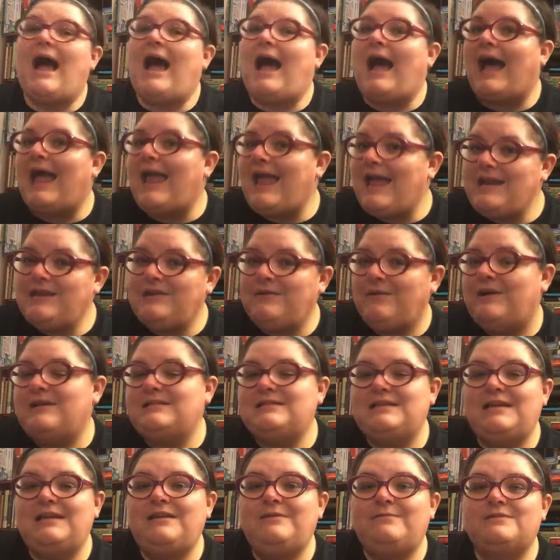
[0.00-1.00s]
I had no
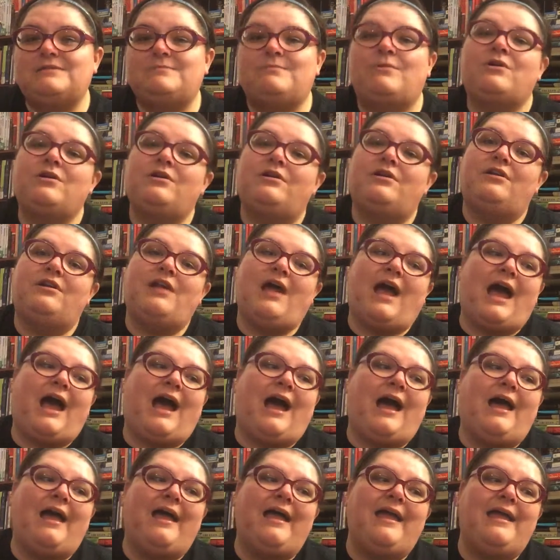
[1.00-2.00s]
idea he was murdered
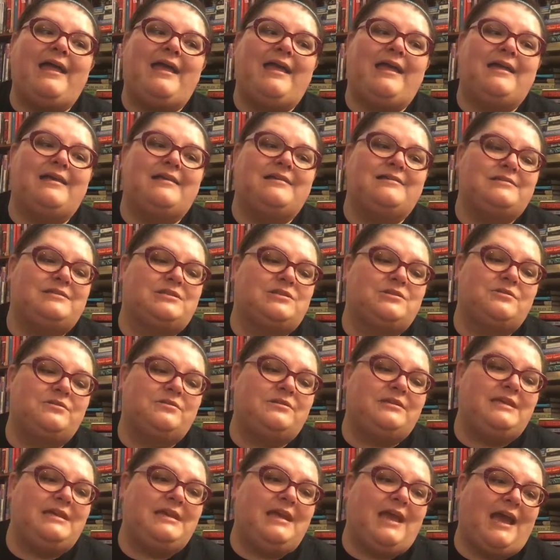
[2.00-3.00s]

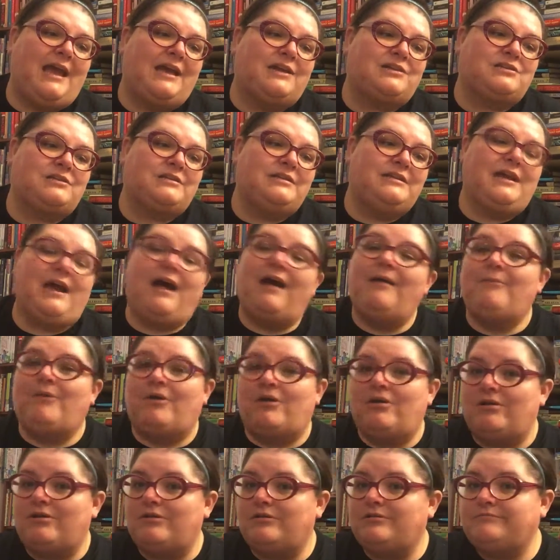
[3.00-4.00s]
until he actually got
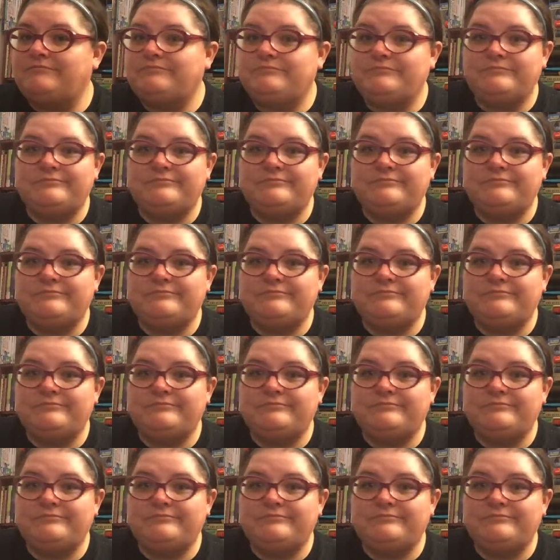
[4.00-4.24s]
murdered.